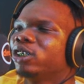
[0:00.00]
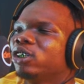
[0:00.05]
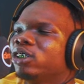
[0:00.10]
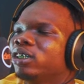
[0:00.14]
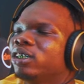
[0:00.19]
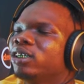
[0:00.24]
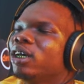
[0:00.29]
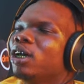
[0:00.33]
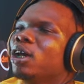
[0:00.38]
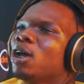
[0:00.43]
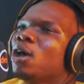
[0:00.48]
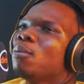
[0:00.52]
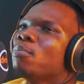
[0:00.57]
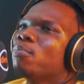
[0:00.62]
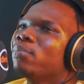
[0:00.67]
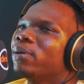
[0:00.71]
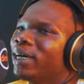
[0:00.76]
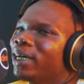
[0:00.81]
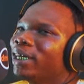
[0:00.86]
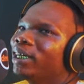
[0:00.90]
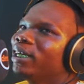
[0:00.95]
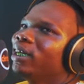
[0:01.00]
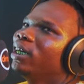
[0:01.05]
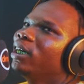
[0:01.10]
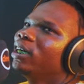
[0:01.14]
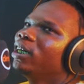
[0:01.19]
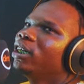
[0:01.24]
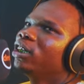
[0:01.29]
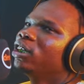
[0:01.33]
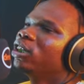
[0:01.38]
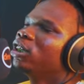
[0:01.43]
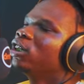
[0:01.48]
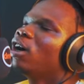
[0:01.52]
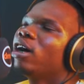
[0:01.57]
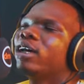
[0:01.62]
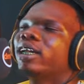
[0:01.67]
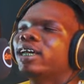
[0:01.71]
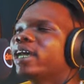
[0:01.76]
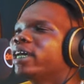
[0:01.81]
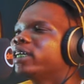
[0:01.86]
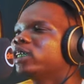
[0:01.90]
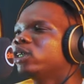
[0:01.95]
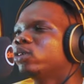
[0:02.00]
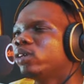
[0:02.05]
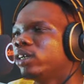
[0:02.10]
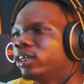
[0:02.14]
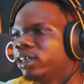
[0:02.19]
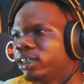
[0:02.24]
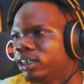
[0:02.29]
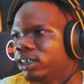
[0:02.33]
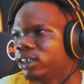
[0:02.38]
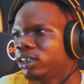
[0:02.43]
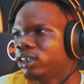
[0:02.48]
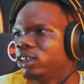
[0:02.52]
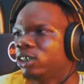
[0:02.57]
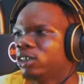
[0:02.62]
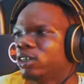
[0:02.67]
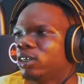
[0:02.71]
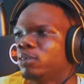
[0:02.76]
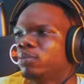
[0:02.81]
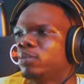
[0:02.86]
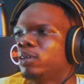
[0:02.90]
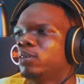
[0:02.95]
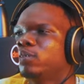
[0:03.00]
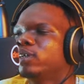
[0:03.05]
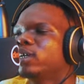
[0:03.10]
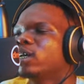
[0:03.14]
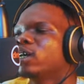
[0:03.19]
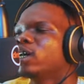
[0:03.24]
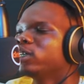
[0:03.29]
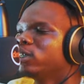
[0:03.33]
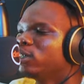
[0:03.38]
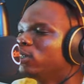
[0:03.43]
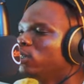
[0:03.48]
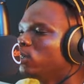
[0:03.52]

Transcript: should, but not as quickly. You know what I mean? When I got to